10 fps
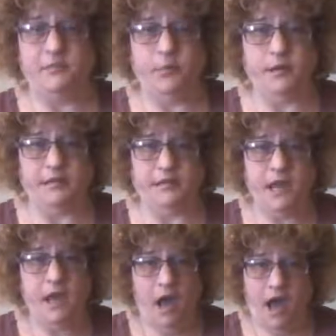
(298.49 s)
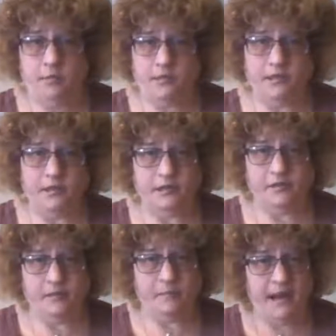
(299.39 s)
books, I was hooked
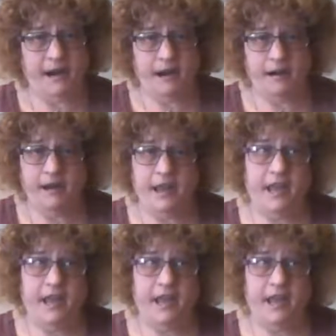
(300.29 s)
from there.